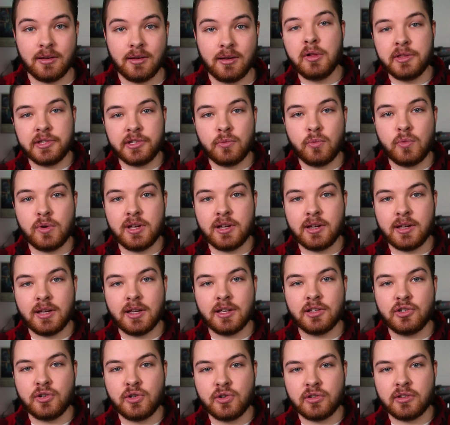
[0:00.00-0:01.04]
Once a week
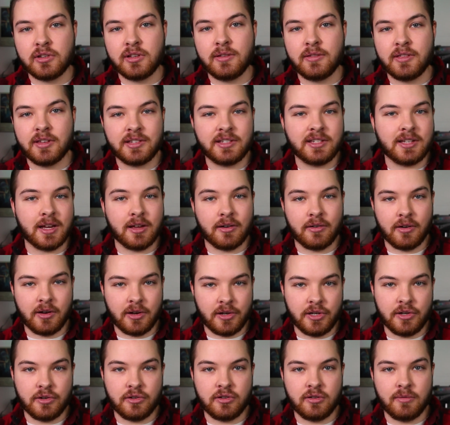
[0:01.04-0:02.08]
is usually the standard
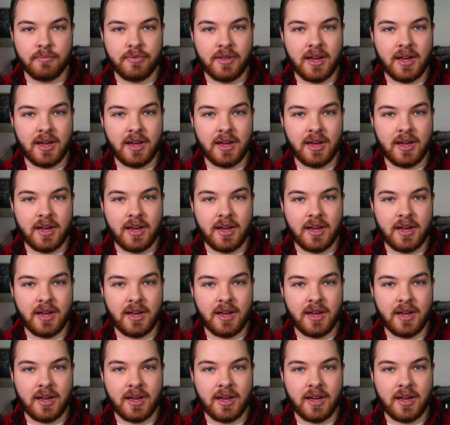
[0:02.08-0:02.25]
on YouTube.